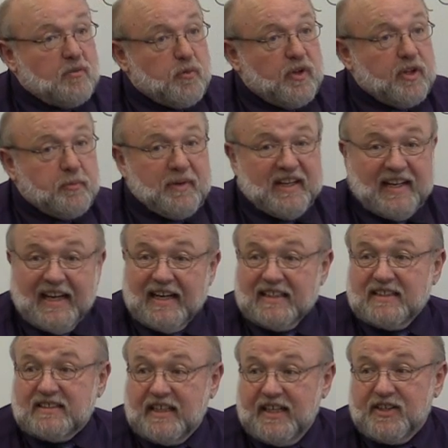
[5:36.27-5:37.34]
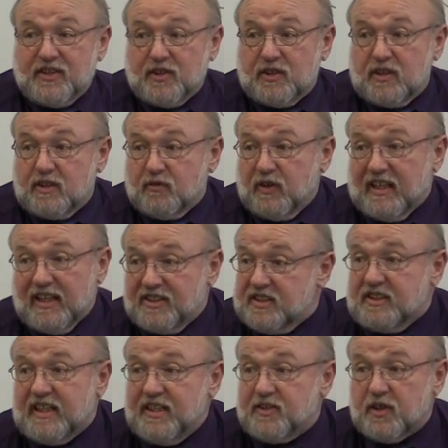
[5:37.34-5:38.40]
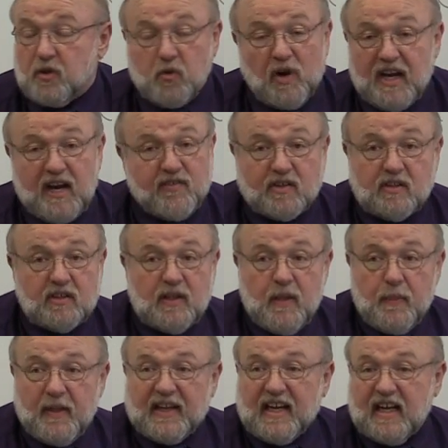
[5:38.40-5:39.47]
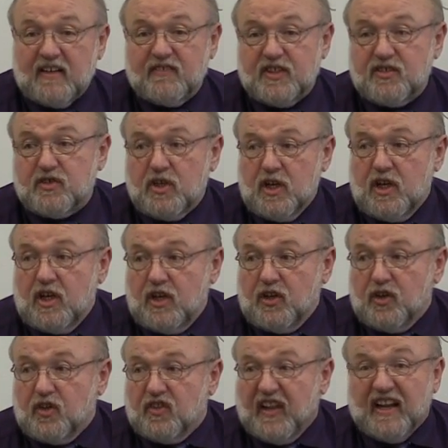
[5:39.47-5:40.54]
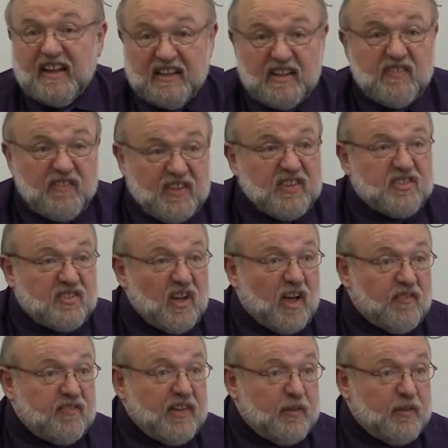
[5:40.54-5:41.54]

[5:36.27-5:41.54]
whether it be an English teacher or a religion teacher or whatever, that kind of just, they lived this stuff.